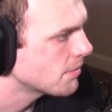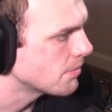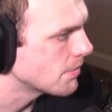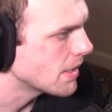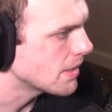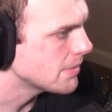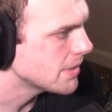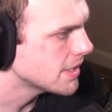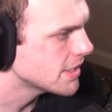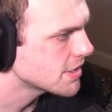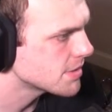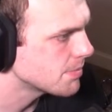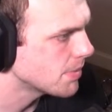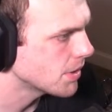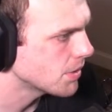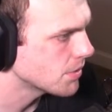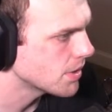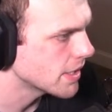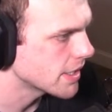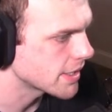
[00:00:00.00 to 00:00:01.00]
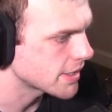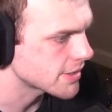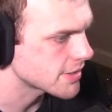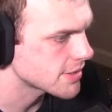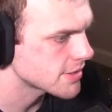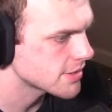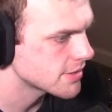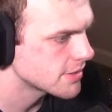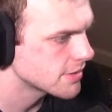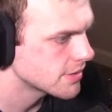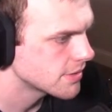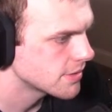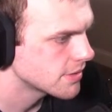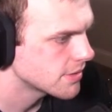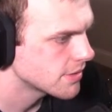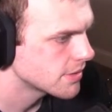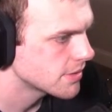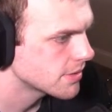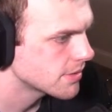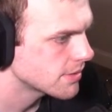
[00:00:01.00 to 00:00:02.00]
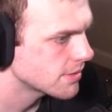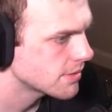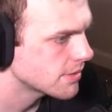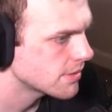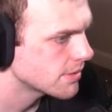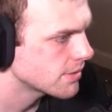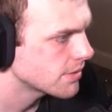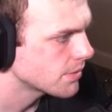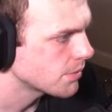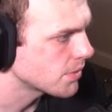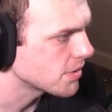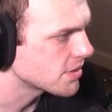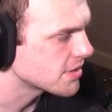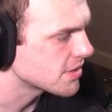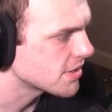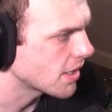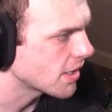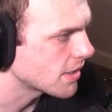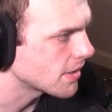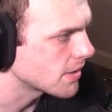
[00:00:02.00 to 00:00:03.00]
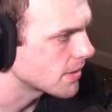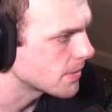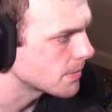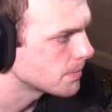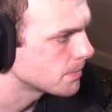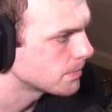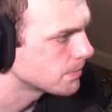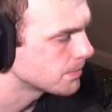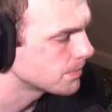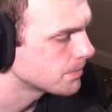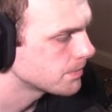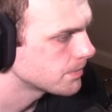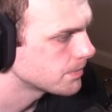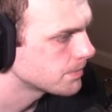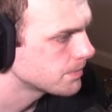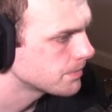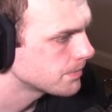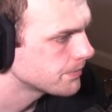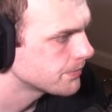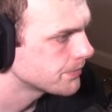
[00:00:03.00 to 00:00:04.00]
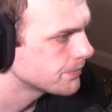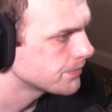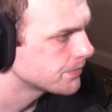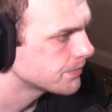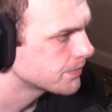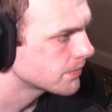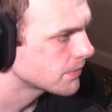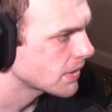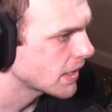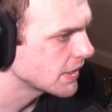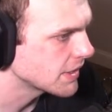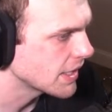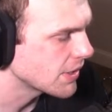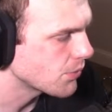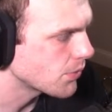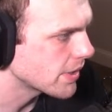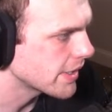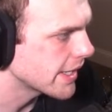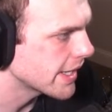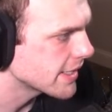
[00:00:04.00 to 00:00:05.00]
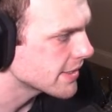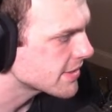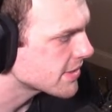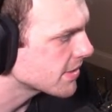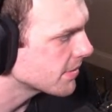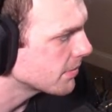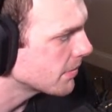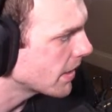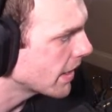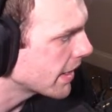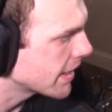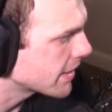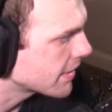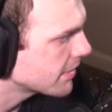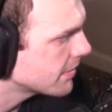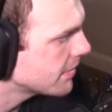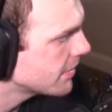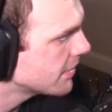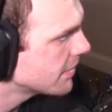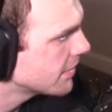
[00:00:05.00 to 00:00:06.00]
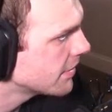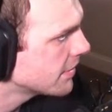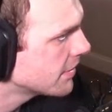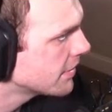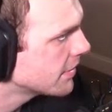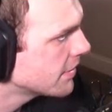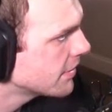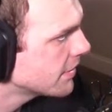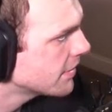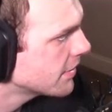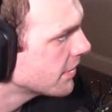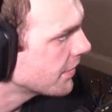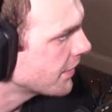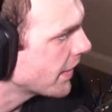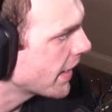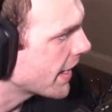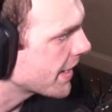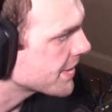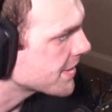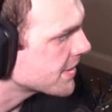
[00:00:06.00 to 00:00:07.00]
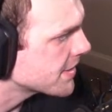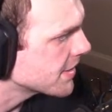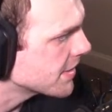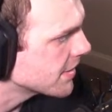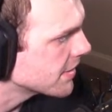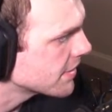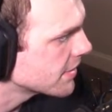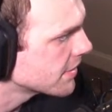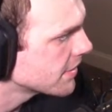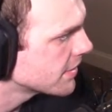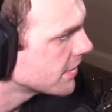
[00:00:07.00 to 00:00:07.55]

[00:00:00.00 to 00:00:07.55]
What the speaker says: Maybe it is Bo Nix with Sutton. And then we hit some, like, nasty.